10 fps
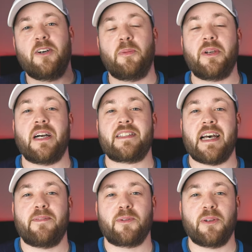Hope you guys are
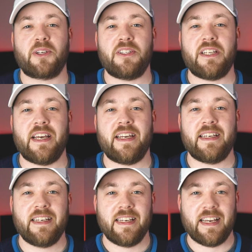having a really good
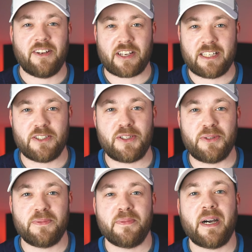day, and I'll catch you
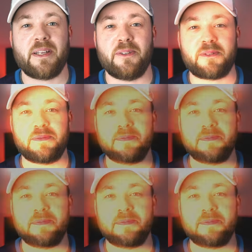soon. Adios.